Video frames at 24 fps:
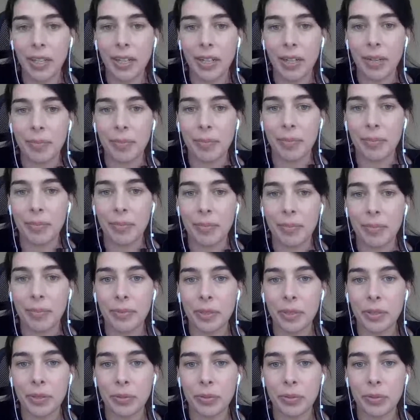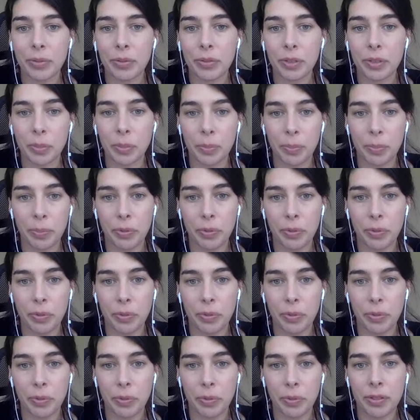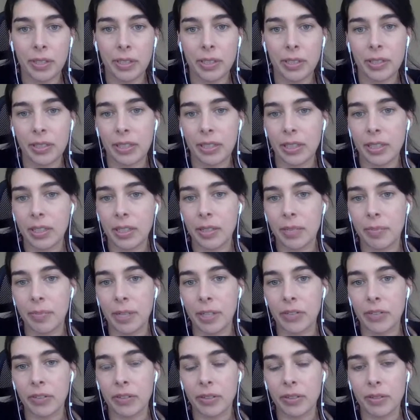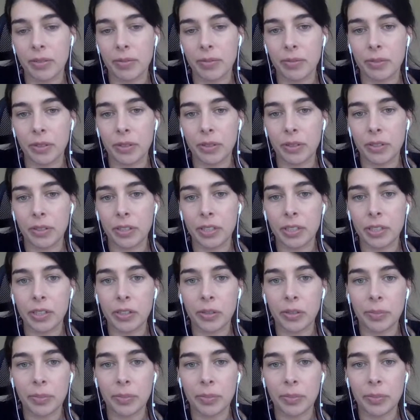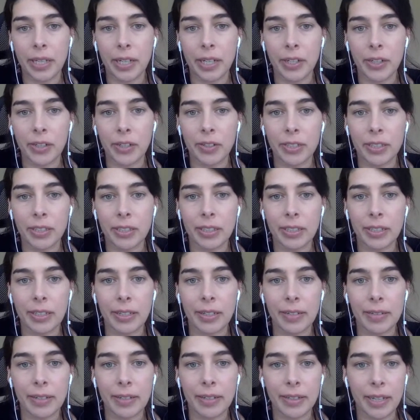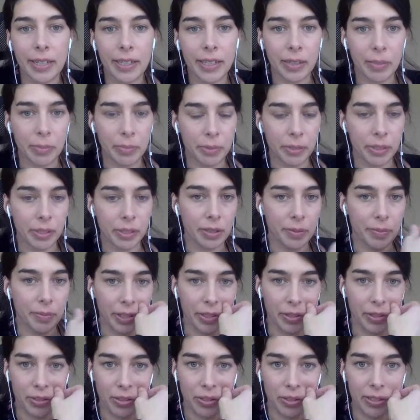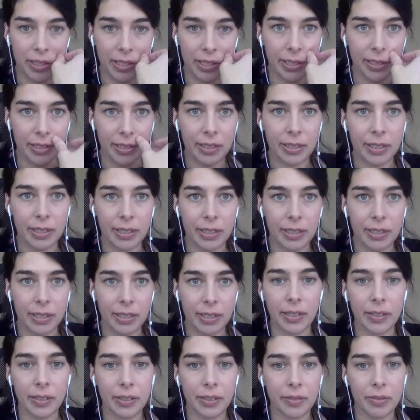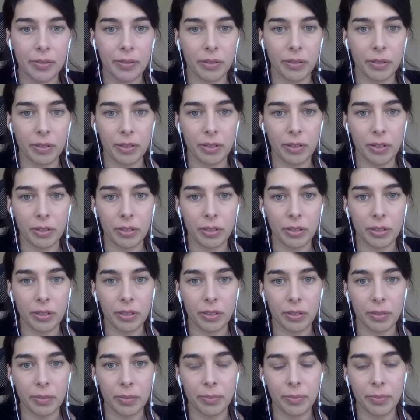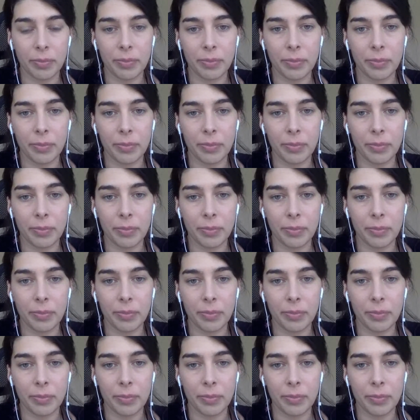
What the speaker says: to support critical and key migrant workers in European countries. And I think that can be something also that can stay for the longer term.